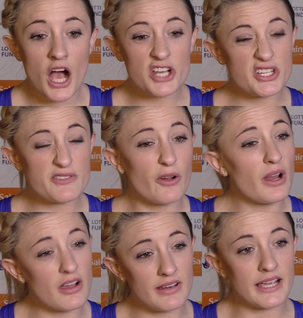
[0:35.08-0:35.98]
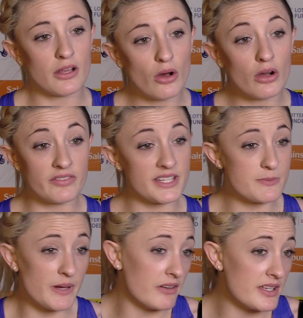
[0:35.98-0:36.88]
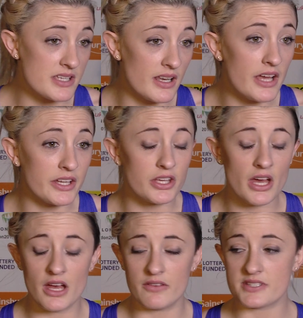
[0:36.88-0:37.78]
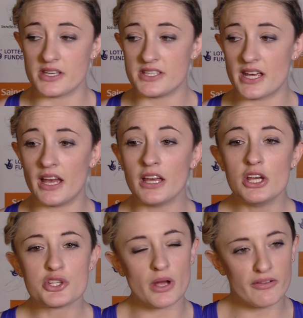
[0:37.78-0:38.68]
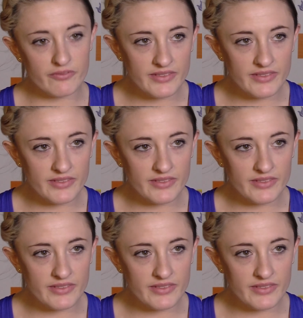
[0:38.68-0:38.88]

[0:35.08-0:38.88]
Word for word: I just feel like I lack a lot of experience and learning curves and uh, so I'm,